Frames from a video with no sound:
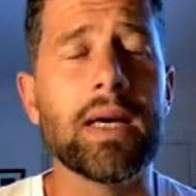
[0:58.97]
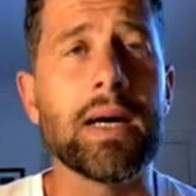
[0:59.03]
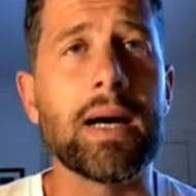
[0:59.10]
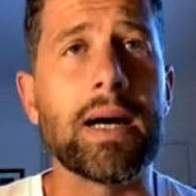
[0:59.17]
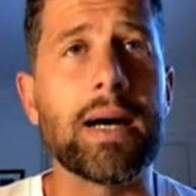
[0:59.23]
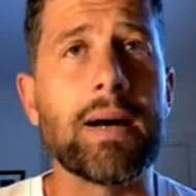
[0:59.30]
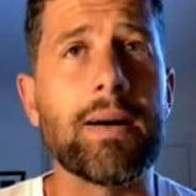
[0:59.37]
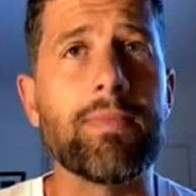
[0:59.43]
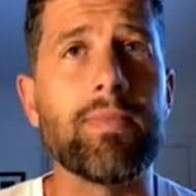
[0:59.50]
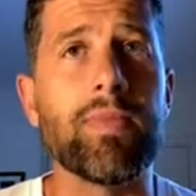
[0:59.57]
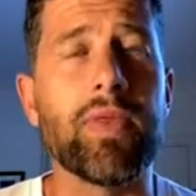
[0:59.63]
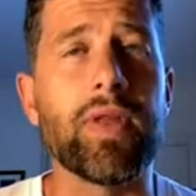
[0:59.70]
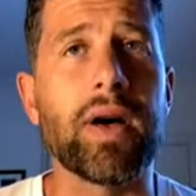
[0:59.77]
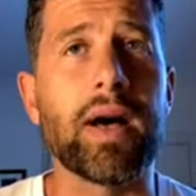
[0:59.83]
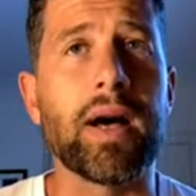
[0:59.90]

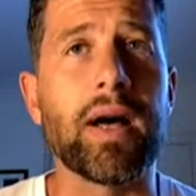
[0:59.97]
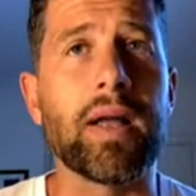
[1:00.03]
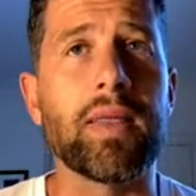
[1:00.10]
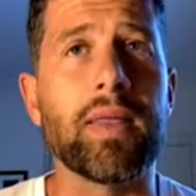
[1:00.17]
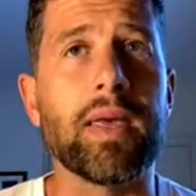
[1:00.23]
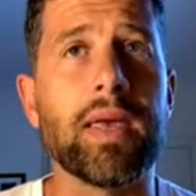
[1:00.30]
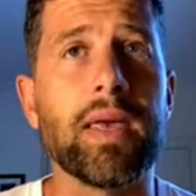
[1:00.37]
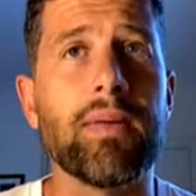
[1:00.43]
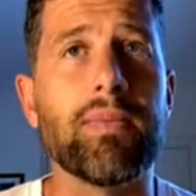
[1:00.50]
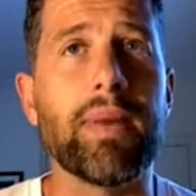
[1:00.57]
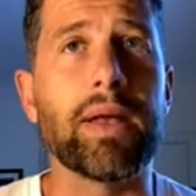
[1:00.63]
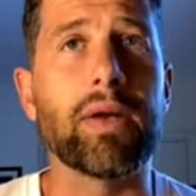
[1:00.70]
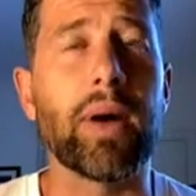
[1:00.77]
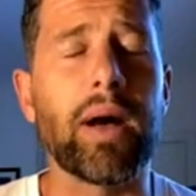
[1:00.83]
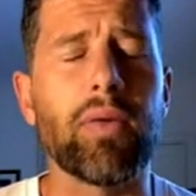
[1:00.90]
that the
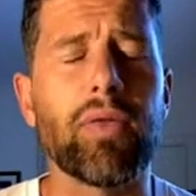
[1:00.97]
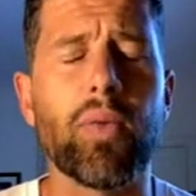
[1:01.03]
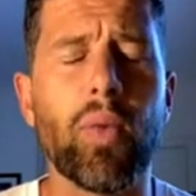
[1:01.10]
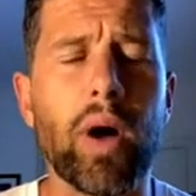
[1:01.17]
mental health and